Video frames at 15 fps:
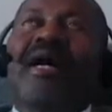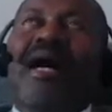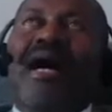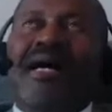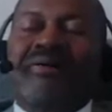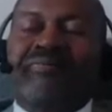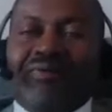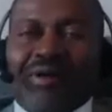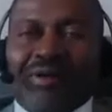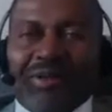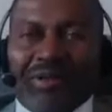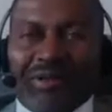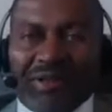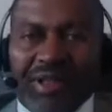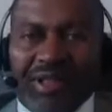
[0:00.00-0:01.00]
iPhone
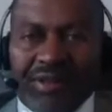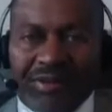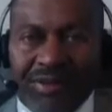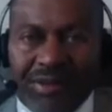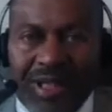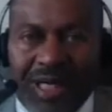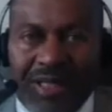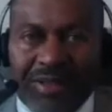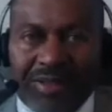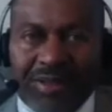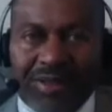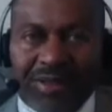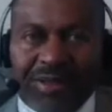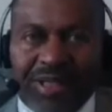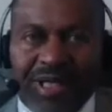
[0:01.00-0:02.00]
is
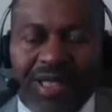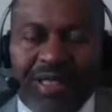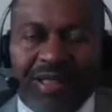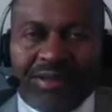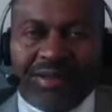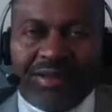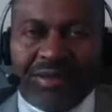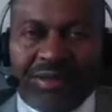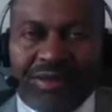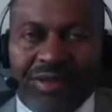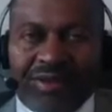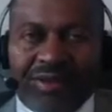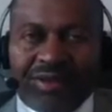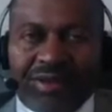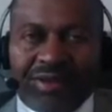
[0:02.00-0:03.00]
$100 and
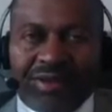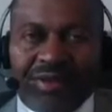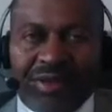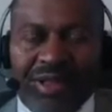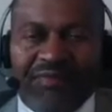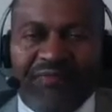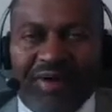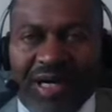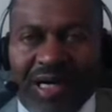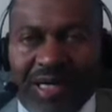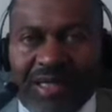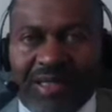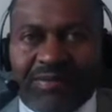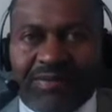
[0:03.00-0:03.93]
Google is a 25.